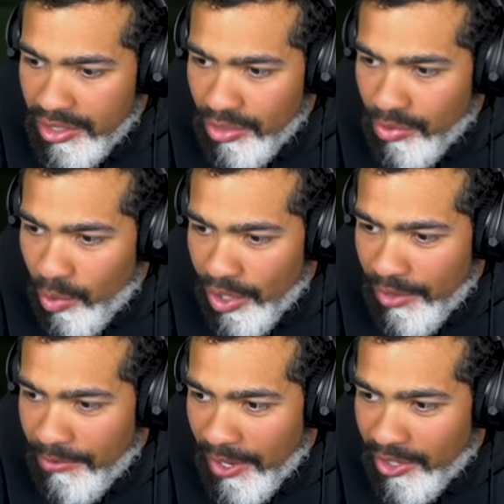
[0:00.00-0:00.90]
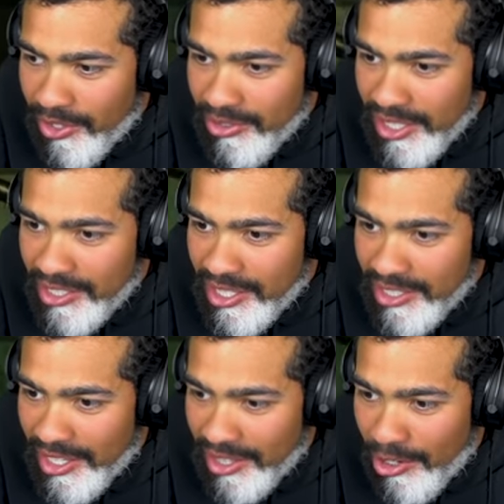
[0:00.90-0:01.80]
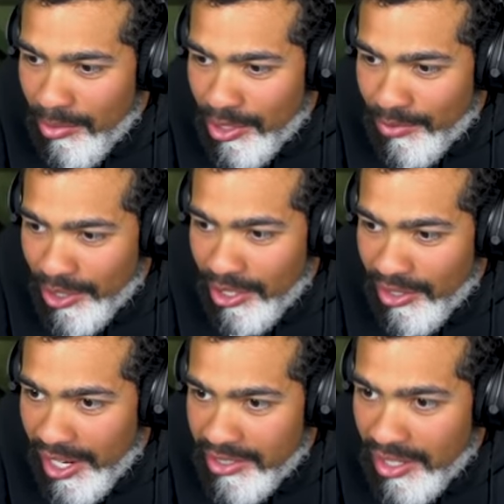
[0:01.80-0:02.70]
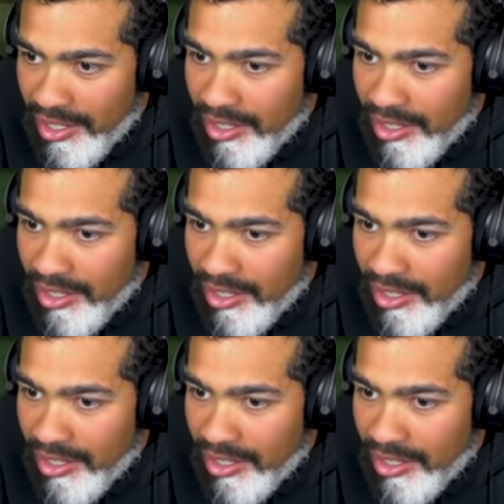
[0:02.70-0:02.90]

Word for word: Dude, where the fuck are those incense at that Omar's freeloading his